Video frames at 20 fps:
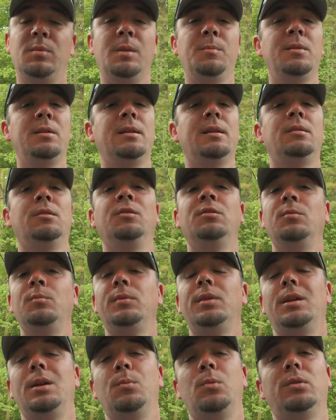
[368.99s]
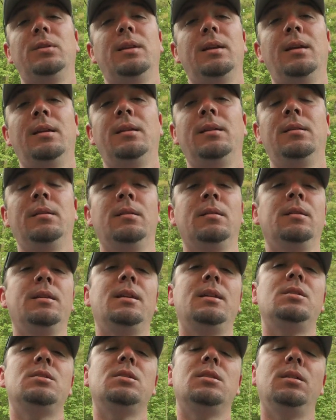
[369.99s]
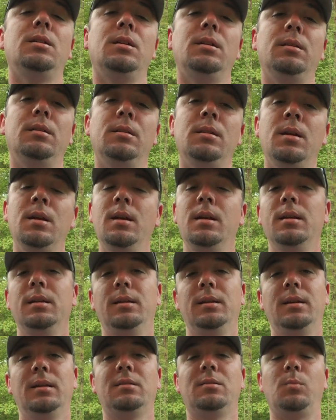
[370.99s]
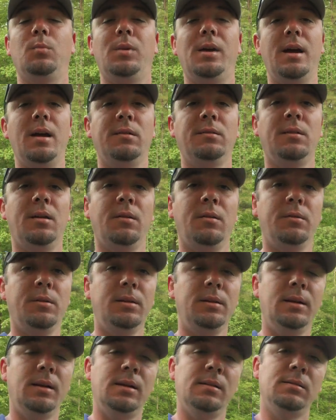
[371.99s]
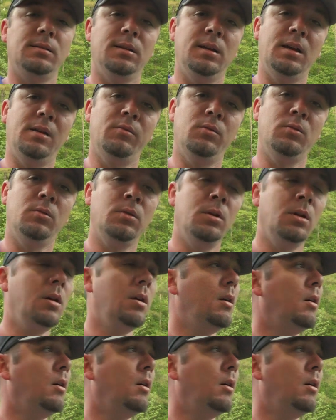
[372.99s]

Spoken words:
Maybe you need to do some timber thinning and hinge cutting to get some browse done on the deer's level.